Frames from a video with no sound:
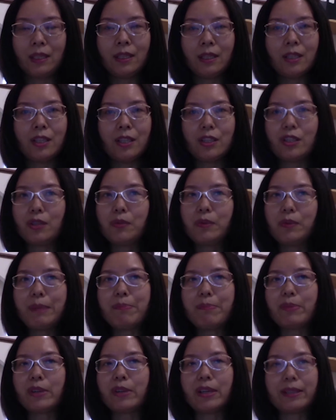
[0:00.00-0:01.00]
So we
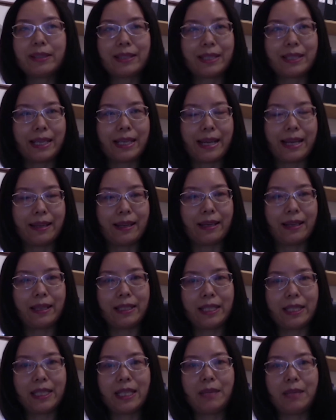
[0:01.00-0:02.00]
brought together a
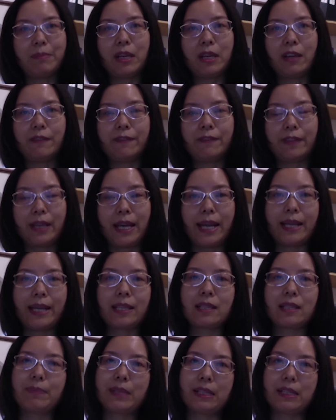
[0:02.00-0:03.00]
team of uh,
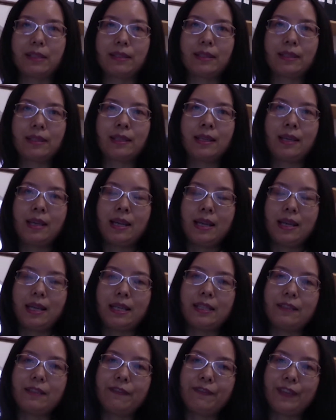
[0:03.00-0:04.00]
experts
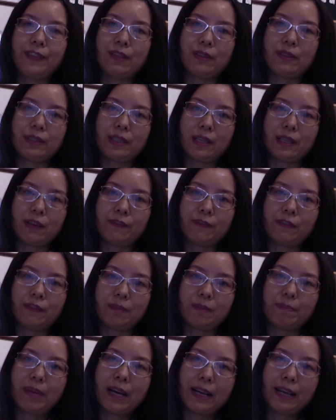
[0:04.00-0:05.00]
in the fields of uh,
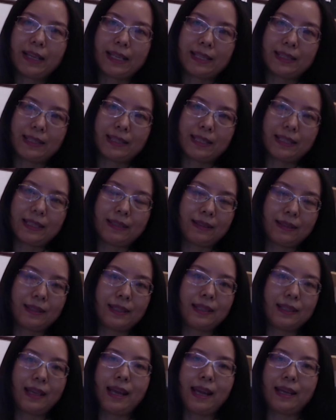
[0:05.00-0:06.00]

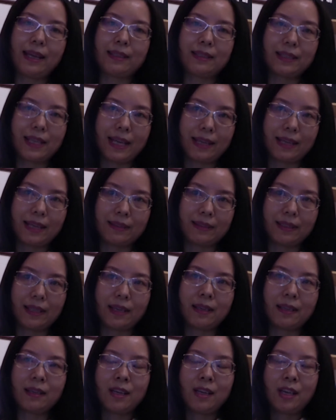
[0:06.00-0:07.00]
Parkinson's and
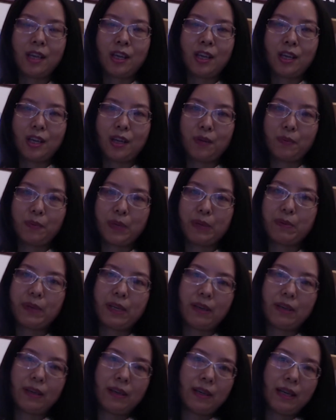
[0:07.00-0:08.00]
cancer uh, we
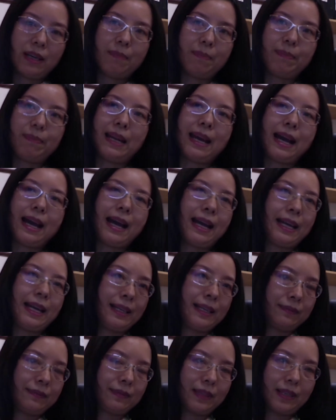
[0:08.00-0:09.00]
will
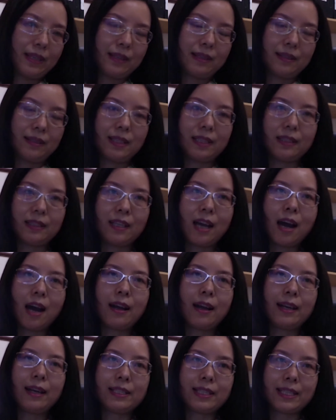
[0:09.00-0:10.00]
apply um, the
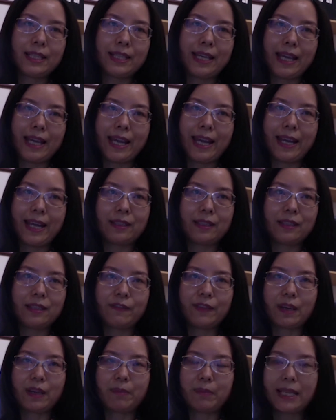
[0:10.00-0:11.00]
knowledge gained
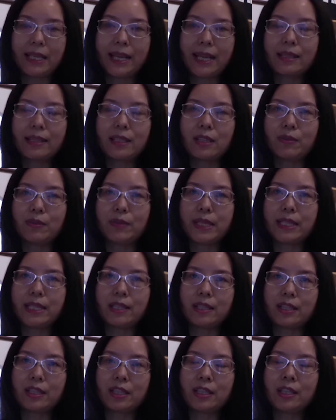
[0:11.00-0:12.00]
from cancer
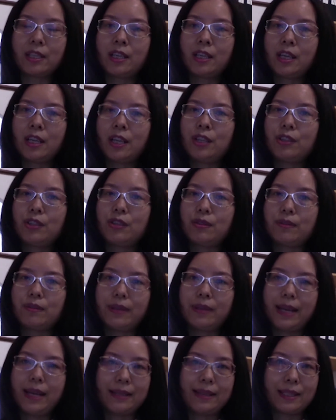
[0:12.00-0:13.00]
research to
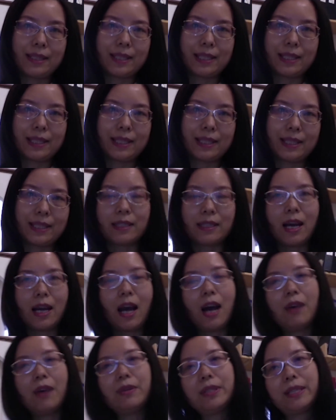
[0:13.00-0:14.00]
understand
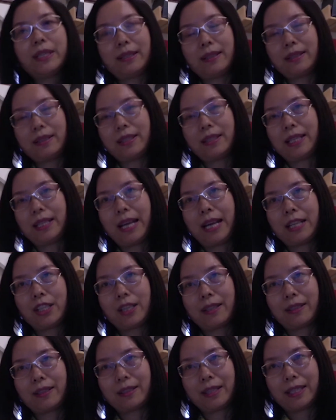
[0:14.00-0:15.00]
how the
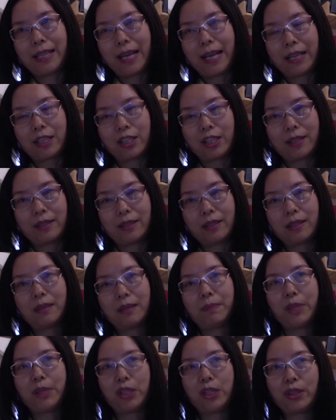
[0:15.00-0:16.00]
genetic connections
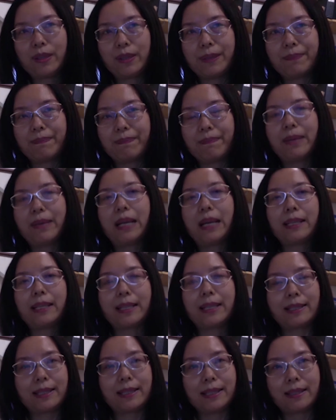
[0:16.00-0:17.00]
between
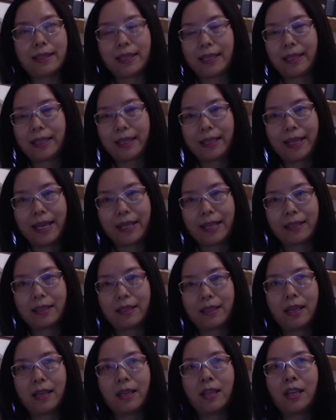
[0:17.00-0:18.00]
Parkinson's and
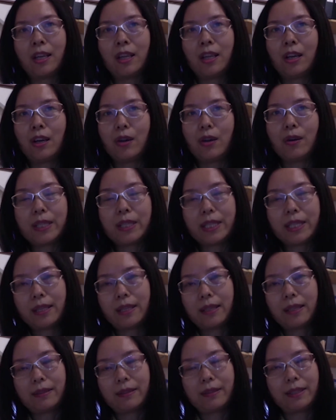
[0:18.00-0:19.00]
cancer
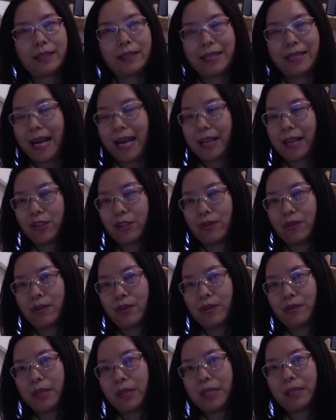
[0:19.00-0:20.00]
alter natural
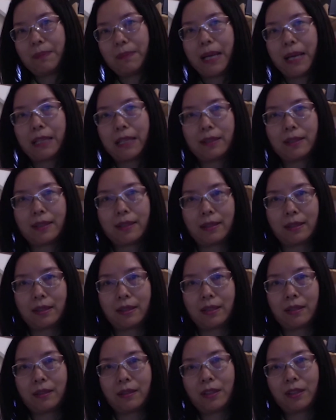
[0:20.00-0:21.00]
response
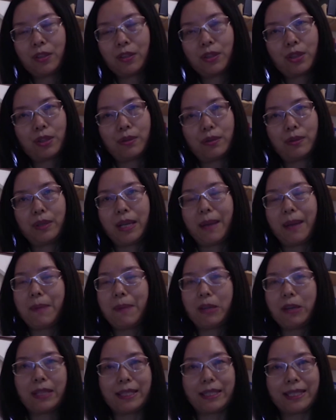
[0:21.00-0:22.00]
to
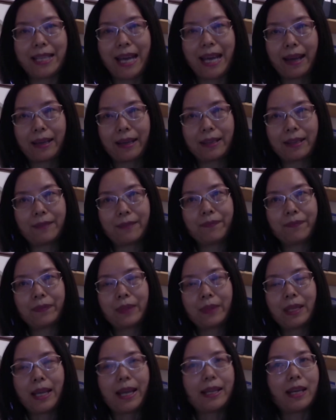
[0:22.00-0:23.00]
immune attack
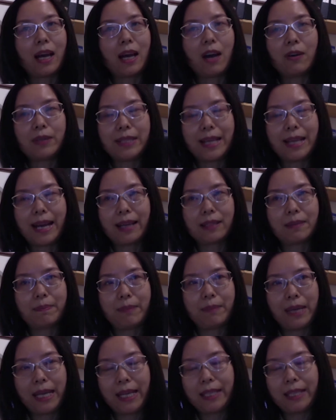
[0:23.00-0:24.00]
and how that
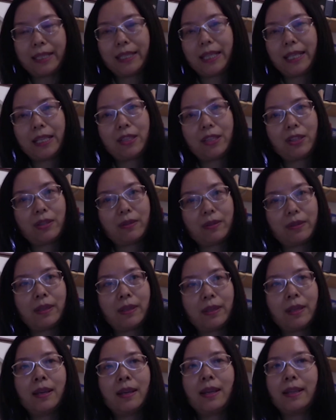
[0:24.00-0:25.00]
may lead to
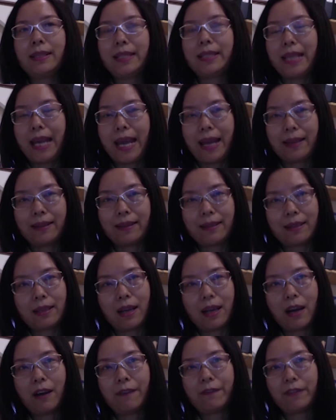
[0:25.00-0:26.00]
death
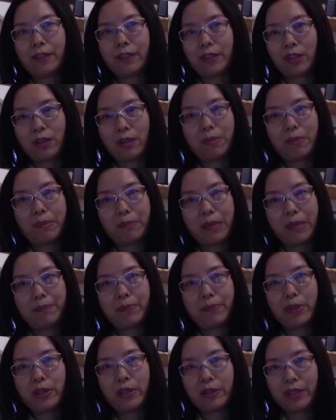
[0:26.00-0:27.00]
of dopamine
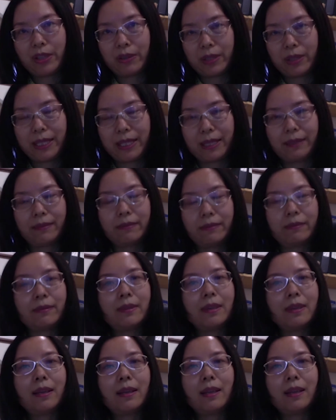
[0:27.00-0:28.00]
producing
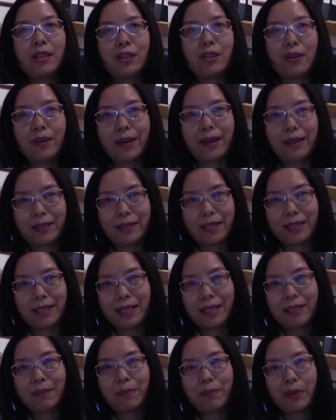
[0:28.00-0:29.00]
neurons
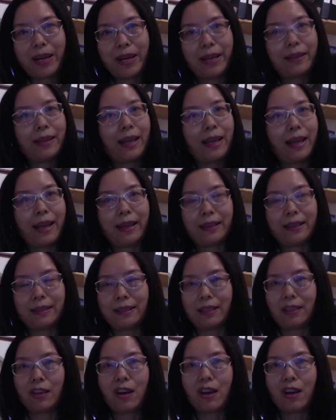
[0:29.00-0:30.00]
in the brain and
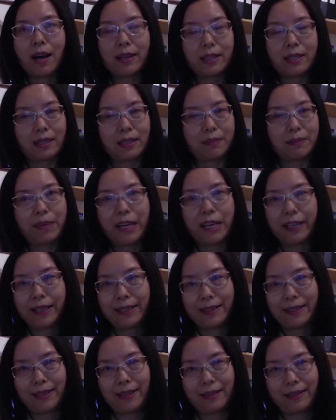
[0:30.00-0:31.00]
uh, cause
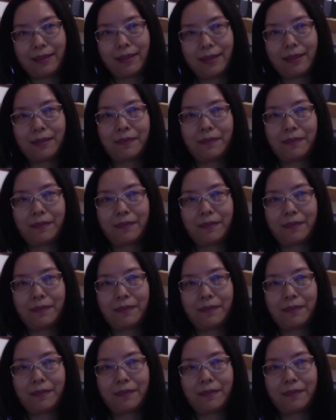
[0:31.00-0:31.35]
Parkinson's.